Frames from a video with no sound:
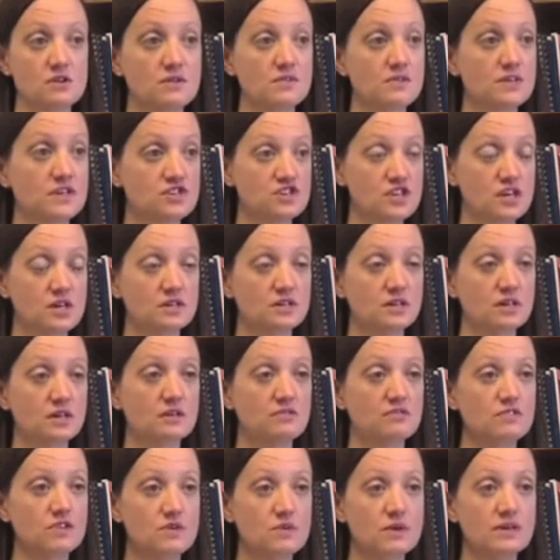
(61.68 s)
on the agenda of
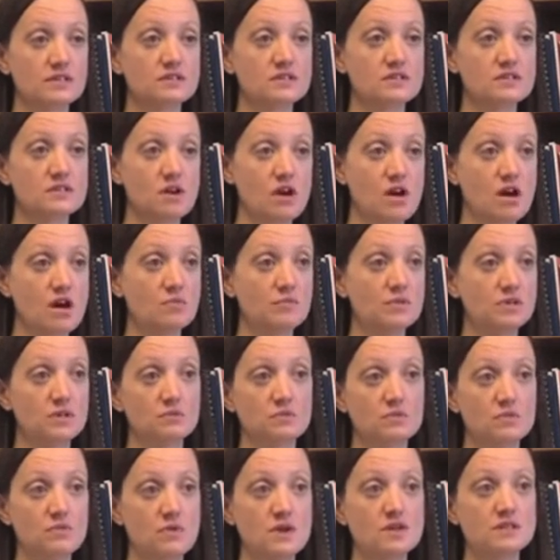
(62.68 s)
the UN's top
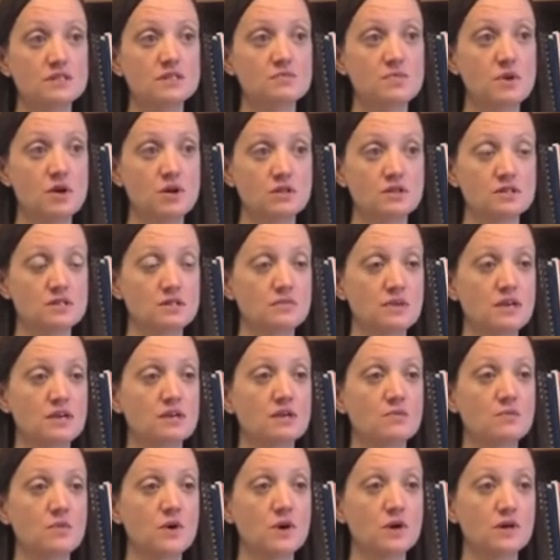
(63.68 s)
human rights policymaking
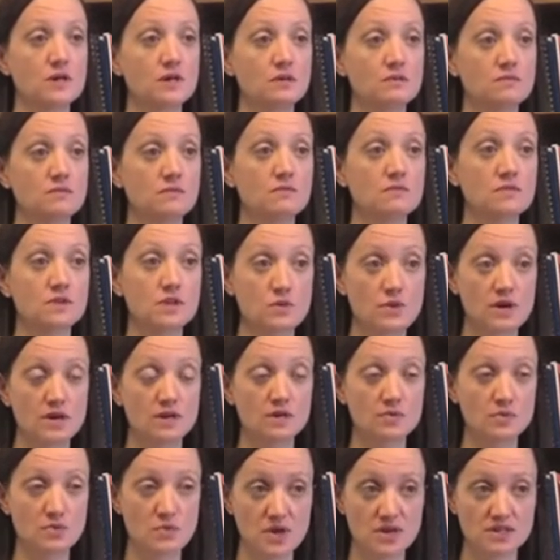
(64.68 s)
body, the UN
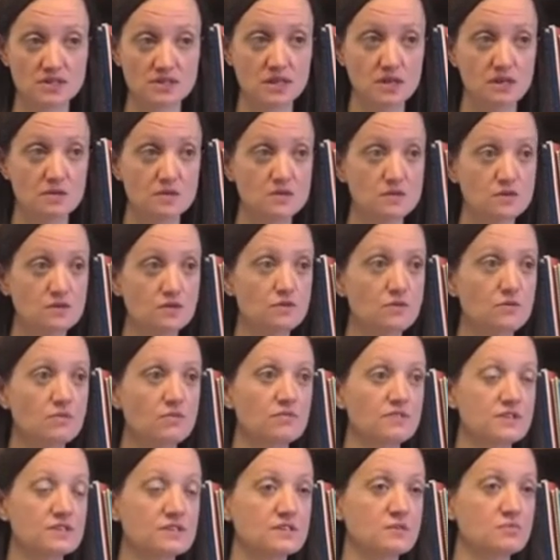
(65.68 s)
Human Rights Council,
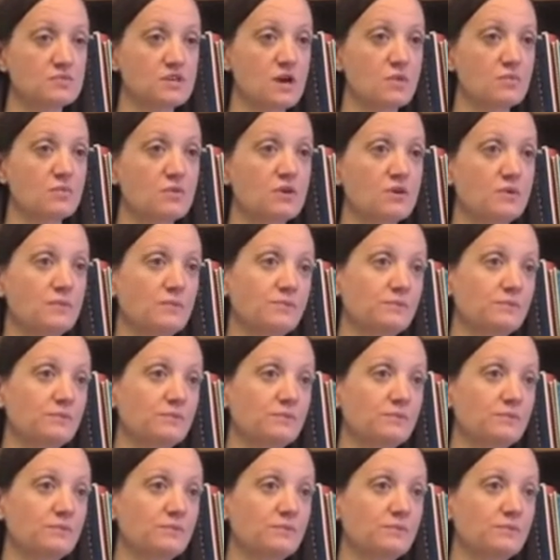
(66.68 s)
this September.